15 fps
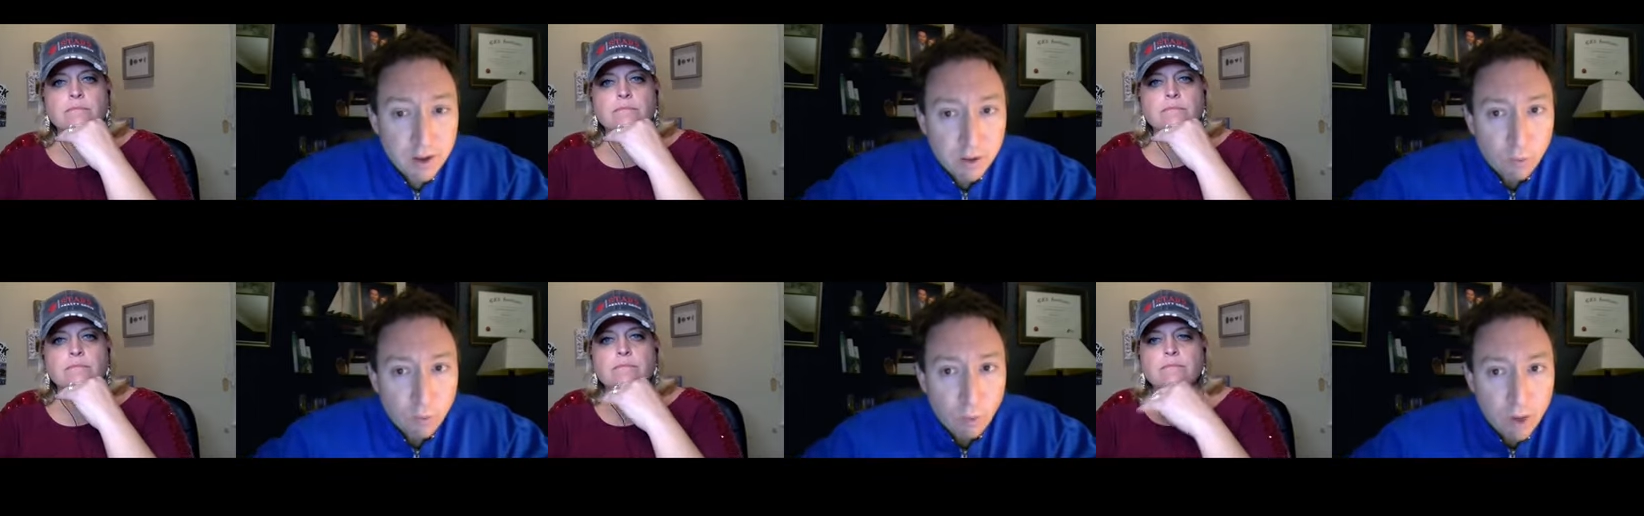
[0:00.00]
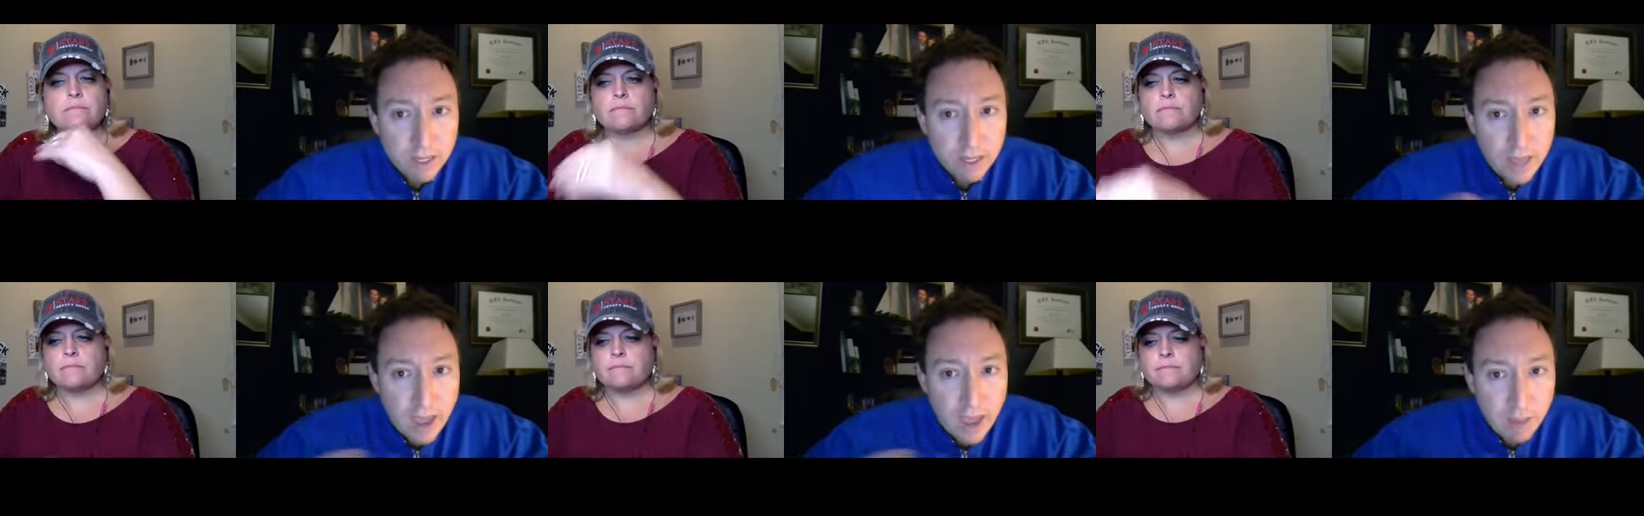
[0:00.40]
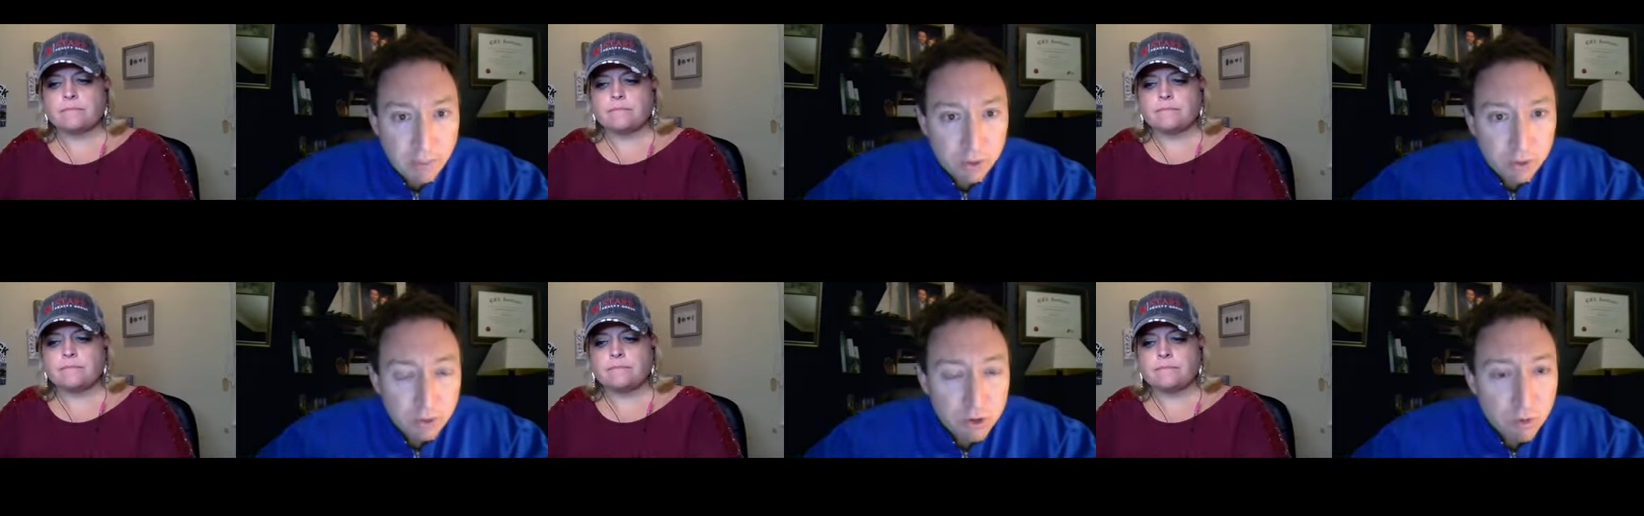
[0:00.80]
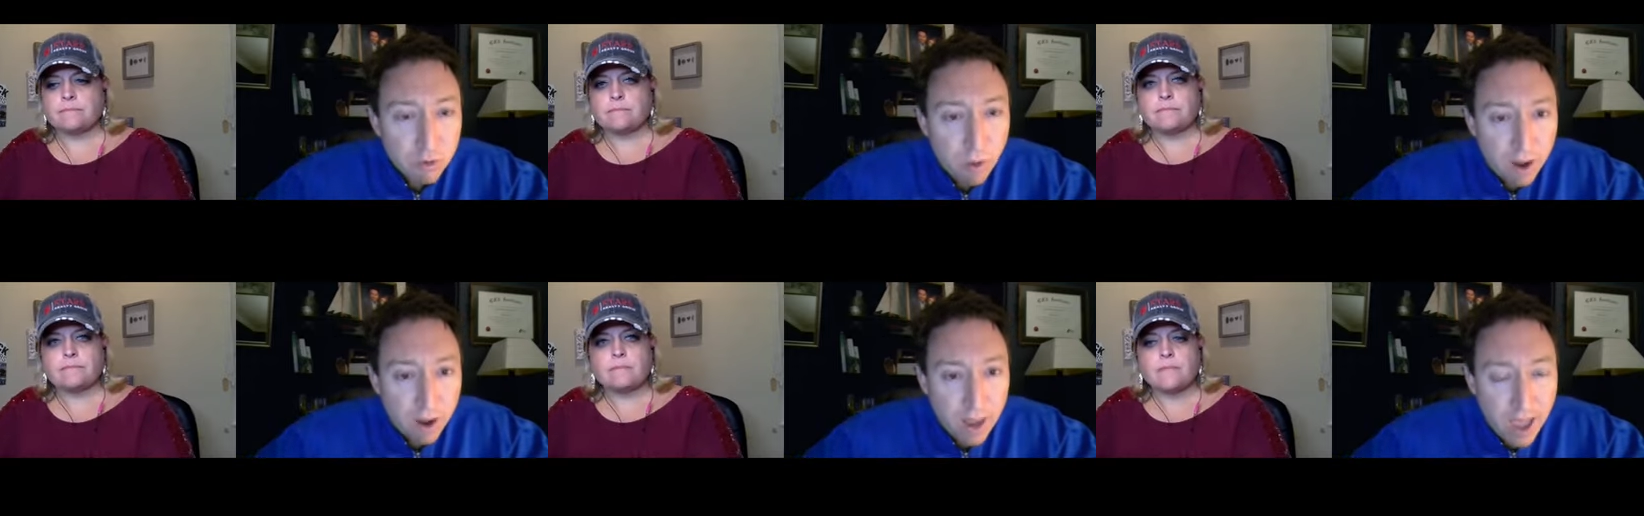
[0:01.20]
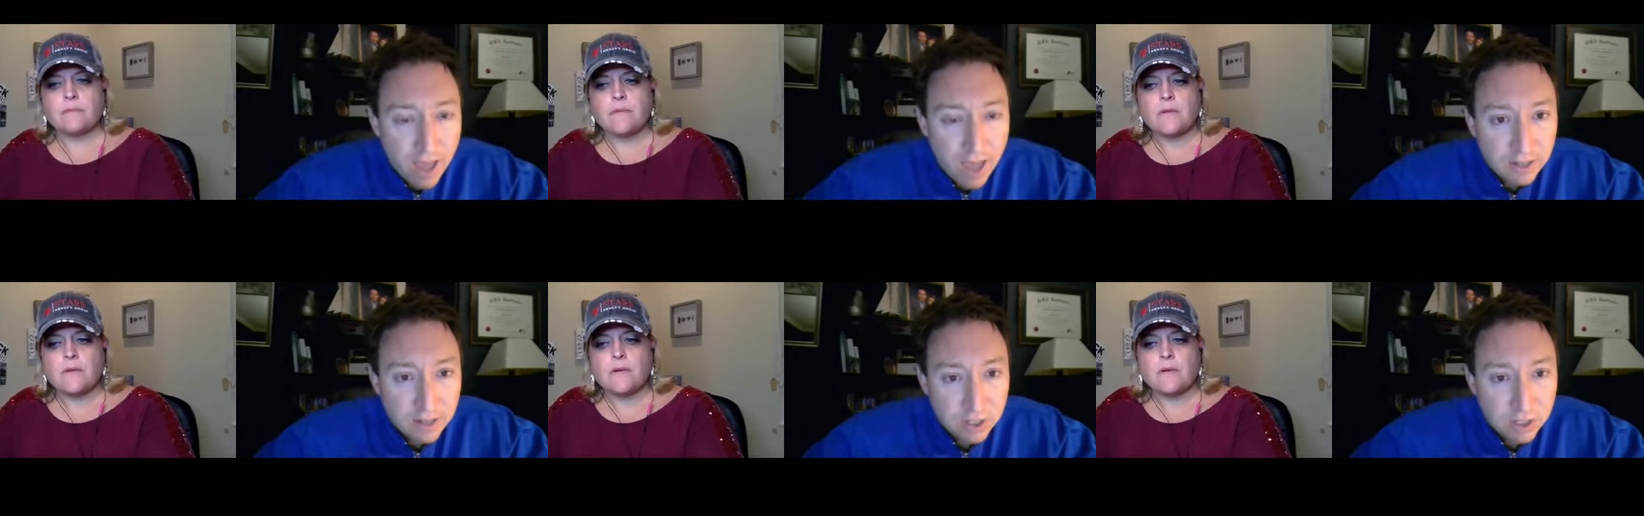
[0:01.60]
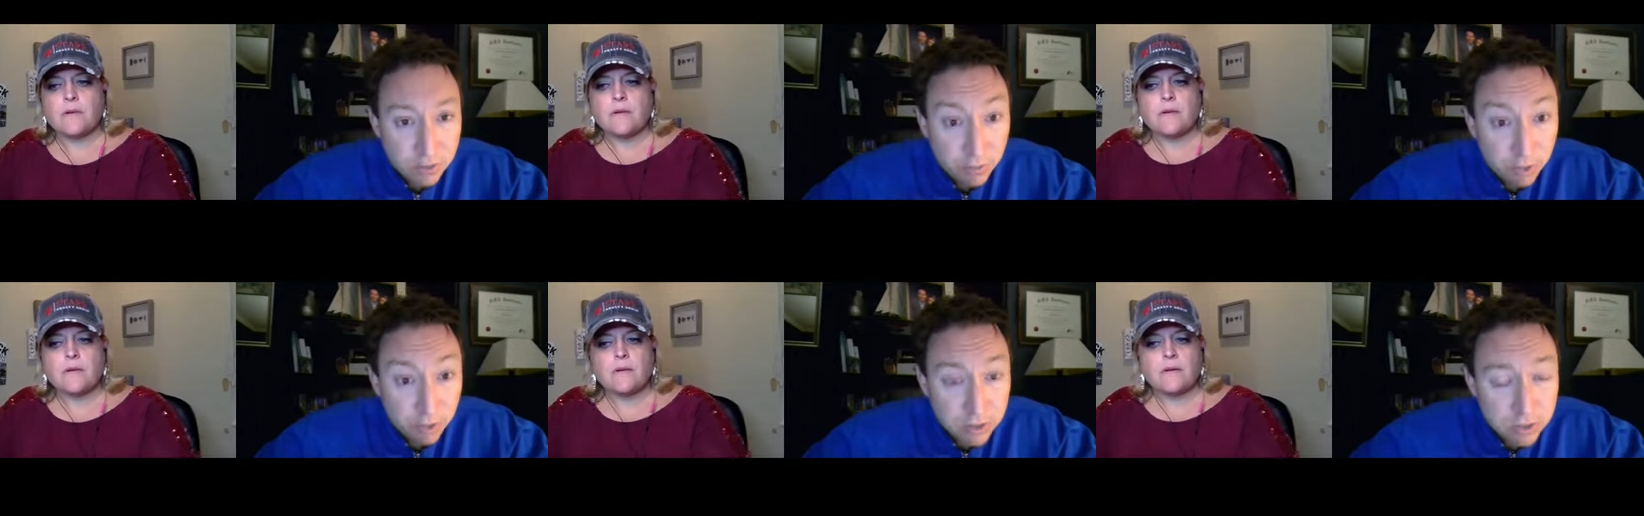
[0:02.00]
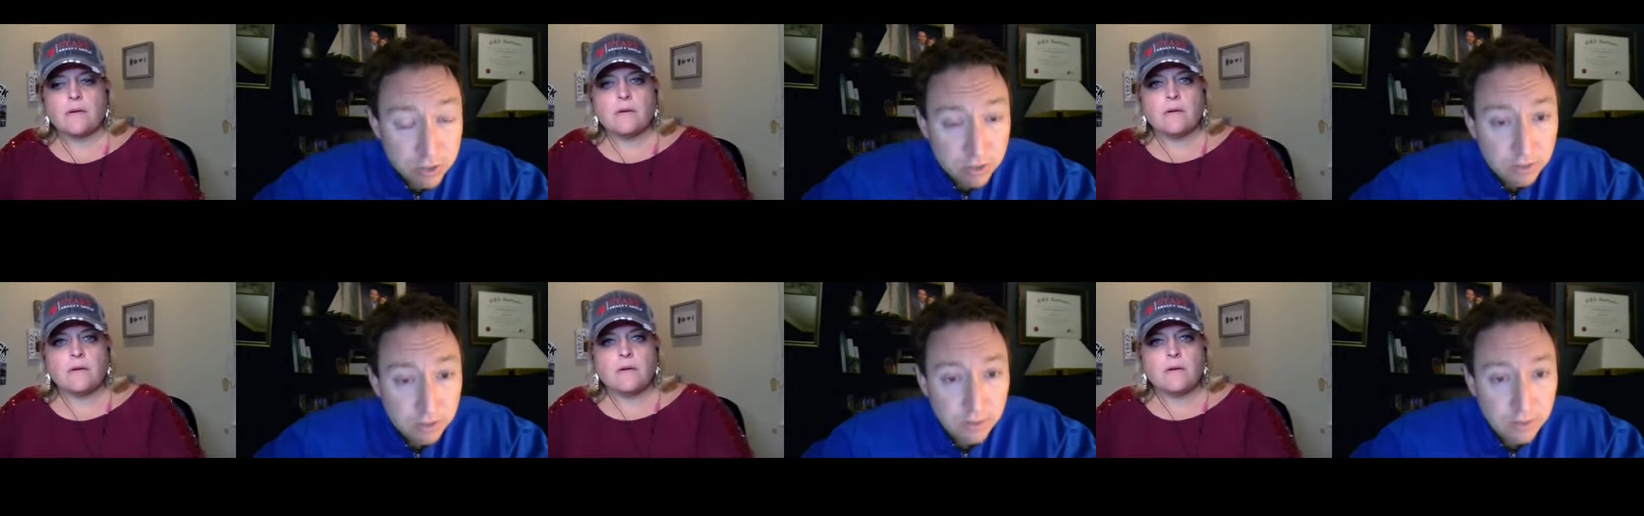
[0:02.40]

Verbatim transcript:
Speaker 1: what capital you want to access first.